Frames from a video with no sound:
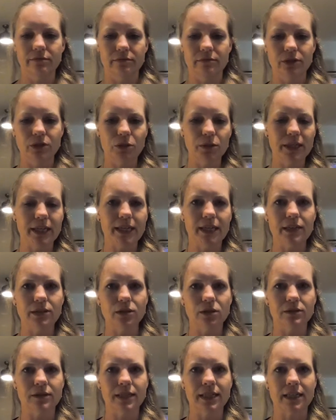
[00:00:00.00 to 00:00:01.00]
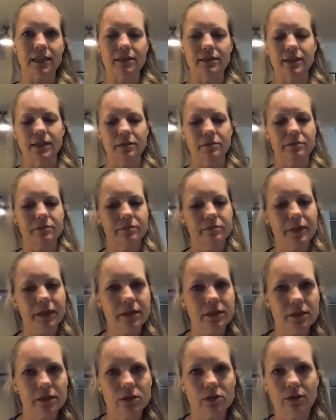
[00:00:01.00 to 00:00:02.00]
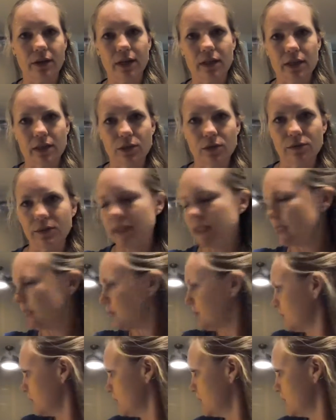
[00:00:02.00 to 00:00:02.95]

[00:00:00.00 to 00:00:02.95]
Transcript: 2 kitties over there, and Buttons is growling over here